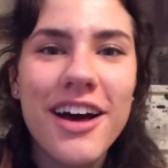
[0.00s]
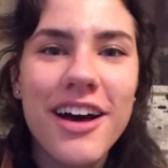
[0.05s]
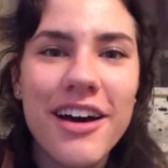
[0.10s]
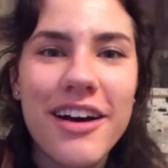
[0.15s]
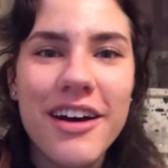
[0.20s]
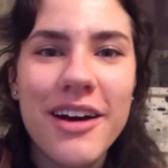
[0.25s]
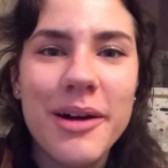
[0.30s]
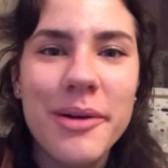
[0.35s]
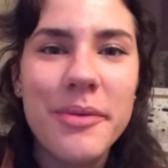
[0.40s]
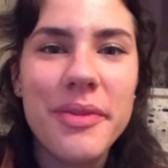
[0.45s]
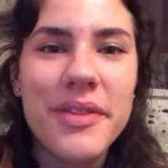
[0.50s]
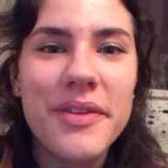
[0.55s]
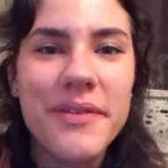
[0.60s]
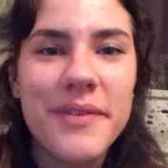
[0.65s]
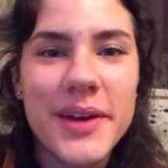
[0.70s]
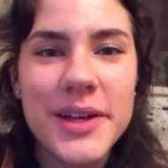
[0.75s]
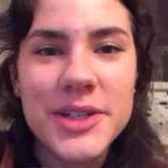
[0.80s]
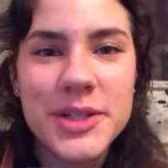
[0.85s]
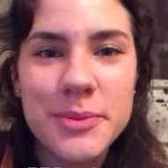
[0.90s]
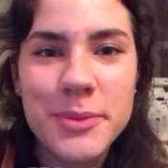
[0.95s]
Um, the
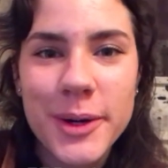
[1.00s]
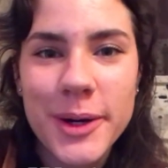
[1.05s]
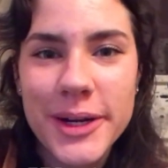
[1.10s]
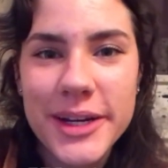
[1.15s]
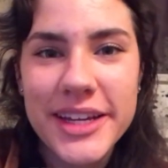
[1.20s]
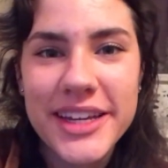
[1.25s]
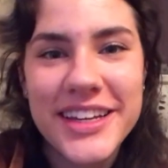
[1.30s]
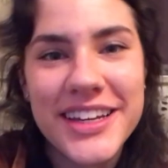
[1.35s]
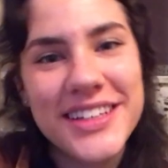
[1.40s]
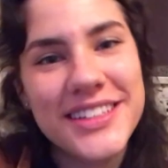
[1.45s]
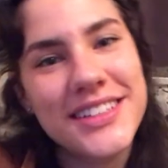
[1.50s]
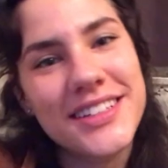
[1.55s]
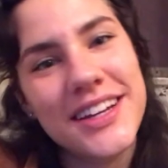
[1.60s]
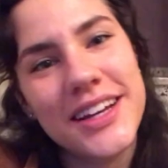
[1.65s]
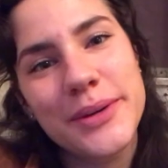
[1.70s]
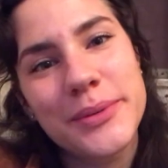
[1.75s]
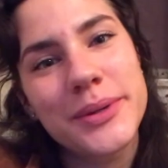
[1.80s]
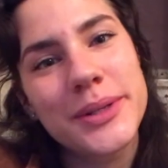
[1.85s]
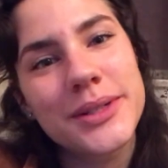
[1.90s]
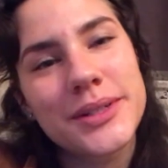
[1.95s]
veggie party
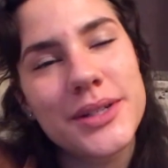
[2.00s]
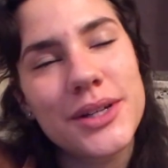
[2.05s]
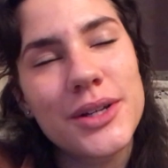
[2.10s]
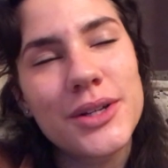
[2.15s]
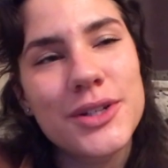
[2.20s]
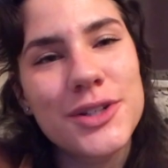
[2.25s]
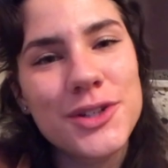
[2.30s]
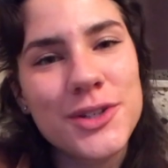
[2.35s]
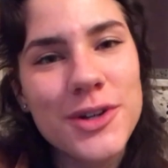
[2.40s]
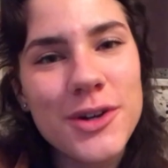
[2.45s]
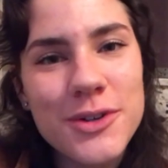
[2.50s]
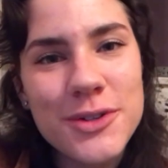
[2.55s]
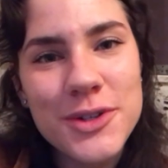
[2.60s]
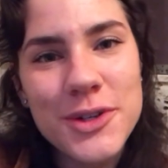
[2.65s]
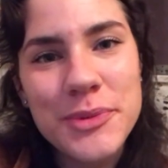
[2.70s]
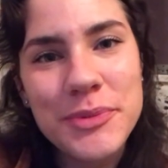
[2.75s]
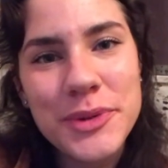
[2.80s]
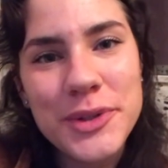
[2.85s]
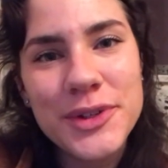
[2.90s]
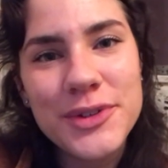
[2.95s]
yesterday was so
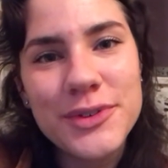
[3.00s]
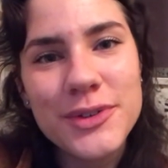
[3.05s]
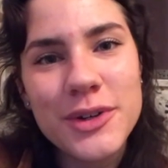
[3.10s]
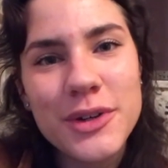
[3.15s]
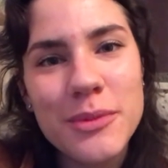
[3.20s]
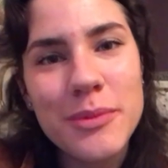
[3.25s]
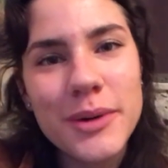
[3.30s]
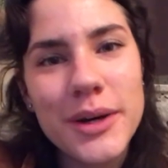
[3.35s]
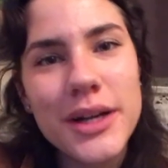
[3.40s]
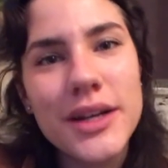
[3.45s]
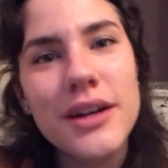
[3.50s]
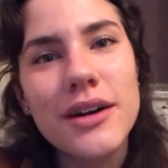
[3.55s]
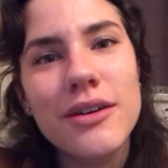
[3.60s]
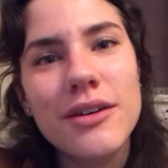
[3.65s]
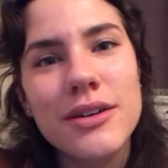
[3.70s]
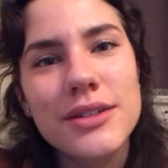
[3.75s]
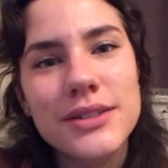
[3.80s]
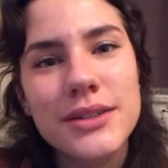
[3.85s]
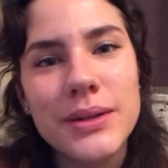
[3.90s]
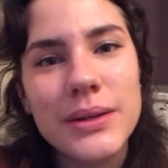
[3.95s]
so beautiful but
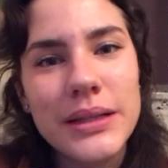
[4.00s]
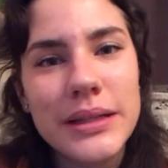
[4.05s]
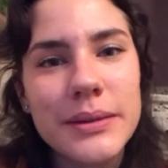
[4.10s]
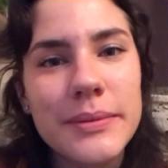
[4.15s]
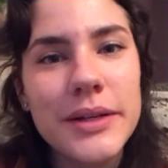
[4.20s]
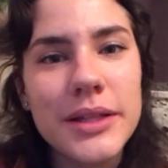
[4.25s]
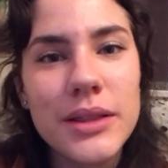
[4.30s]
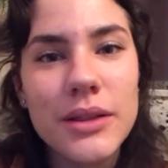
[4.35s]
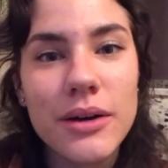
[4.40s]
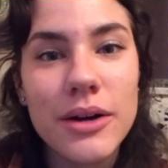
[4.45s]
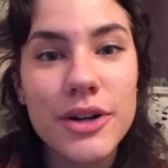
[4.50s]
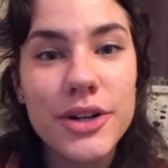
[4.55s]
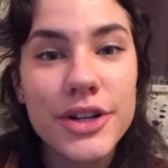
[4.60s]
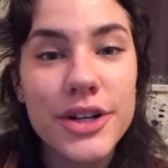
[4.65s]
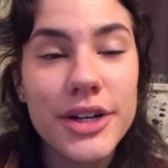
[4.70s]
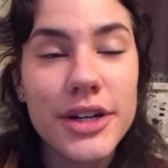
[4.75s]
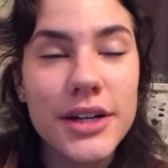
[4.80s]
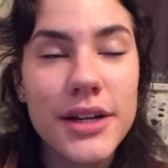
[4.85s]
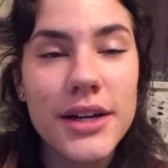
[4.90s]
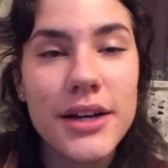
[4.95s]
also a little bit longer.